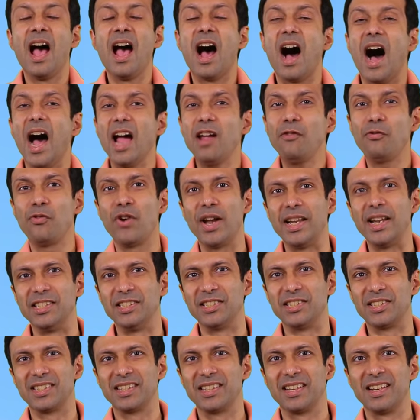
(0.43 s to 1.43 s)
Hi
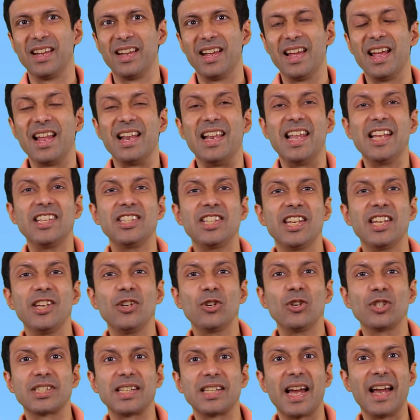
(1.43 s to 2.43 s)
friends, let's say
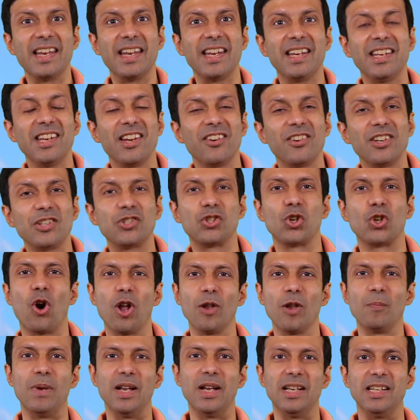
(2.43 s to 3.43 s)
you're standing near a
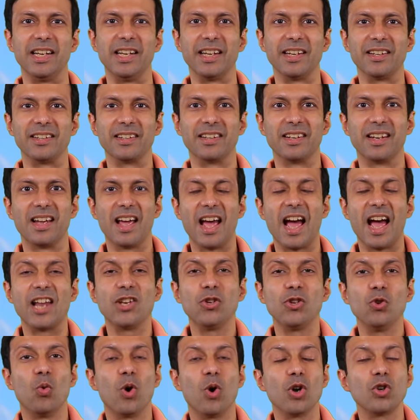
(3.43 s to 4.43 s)
tall building
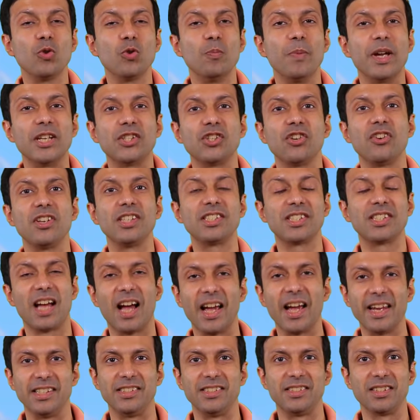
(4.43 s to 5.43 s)
and you want to measure its
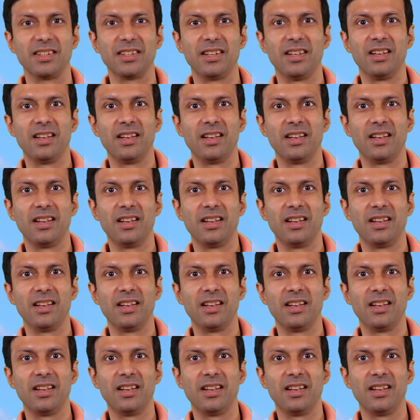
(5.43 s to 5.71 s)
height.